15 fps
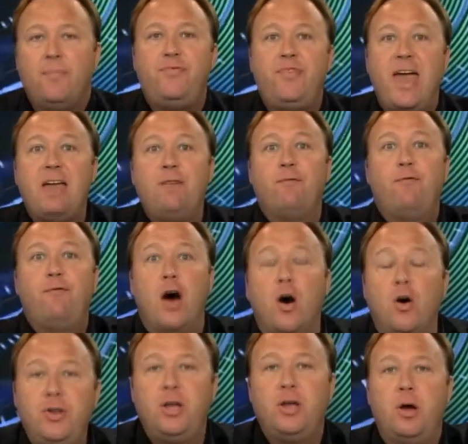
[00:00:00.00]
They
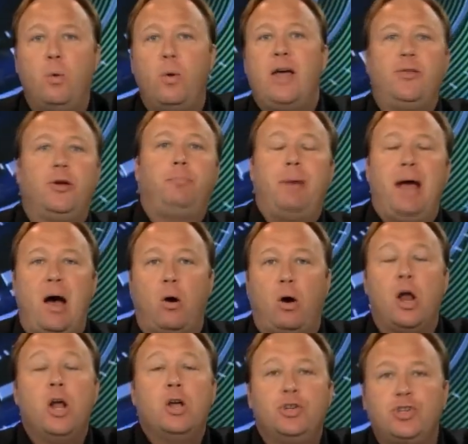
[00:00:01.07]
voted away their
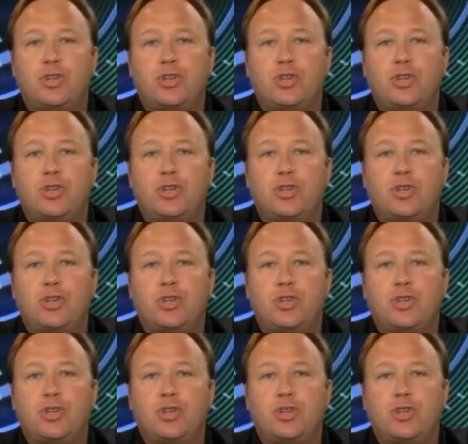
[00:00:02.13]
power.